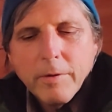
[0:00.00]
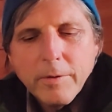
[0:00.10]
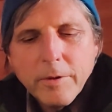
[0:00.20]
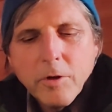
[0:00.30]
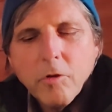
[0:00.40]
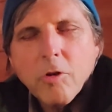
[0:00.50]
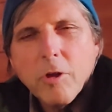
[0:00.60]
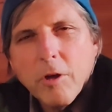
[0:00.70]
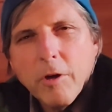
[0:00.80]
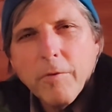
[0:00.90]
to
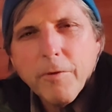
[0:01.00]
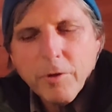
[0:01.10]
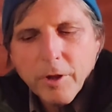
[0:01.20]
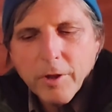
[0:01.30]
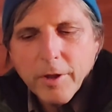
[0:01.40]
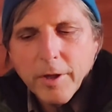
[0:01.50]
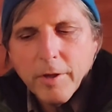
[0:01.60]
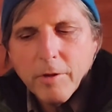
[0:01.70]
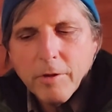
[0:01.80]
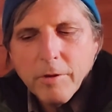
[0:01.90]
secure
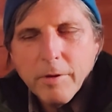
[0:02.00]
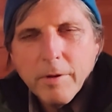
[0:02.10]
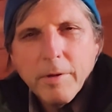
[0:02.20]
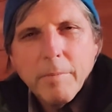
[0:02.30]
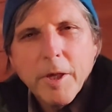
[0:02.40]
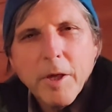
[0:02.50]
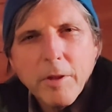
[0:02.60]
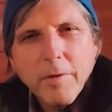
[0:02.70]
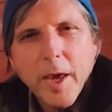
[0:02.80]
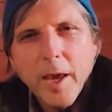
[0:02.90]
facilities because
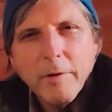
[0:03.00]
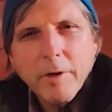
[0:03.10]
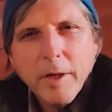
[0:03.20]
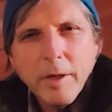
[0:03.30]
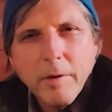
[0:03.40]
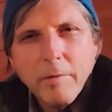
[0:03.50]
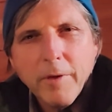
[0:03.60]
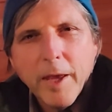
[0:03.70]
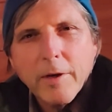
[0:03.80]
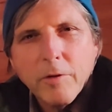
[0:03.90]
of angry
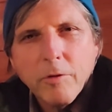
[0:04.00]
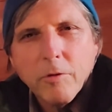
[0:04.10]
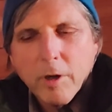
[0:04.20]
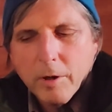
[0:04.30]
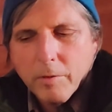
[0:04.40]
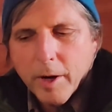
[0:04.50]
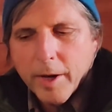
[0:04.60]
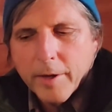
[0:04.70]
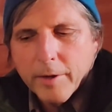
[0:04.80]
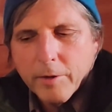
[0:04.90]
vandals and
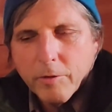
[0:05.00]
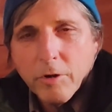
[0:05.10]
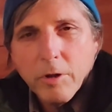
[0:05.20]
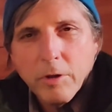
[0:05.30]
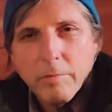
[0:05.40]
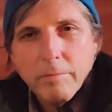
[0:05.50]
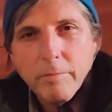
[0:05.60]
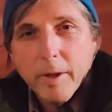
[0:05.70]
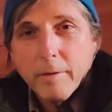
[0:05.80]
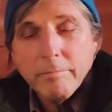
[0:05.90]
rioters and,
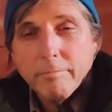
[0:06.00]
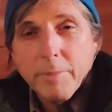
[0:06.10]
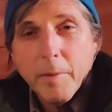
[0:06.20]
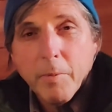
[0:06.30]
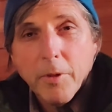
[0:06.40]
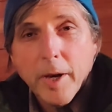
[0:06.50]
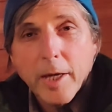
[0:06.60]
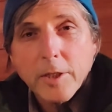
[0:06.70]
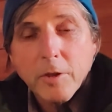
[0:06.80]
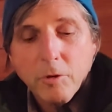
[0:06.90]
and people that
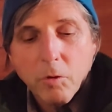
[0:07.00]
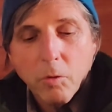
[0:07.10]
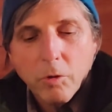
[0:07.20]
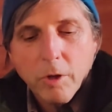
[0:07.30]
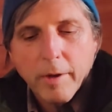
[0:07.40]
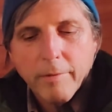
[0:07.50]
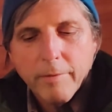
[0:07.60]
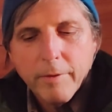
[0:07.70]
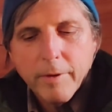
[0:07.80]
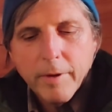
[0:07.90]
actually stole stuff.
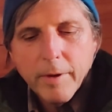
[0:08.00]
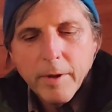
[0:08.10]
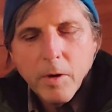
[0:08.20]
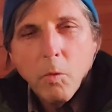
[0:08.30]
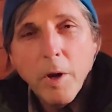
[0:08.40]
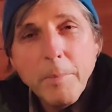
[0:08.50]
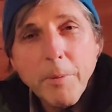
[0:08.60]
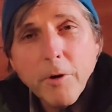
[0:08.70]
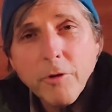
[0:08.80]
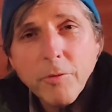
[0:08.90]
One
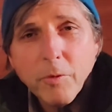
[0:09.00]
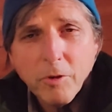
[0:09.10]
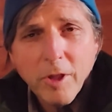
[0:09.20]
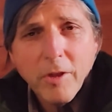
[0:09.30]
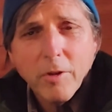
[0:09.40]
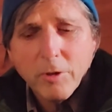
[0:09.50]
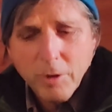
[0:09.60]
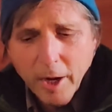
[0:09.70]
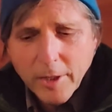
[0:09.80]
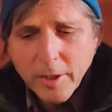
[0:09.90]
person was killed
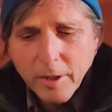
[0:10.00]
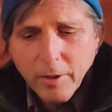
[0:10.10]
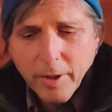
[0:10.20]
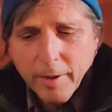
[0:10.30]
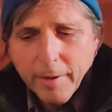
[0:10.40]
tragically,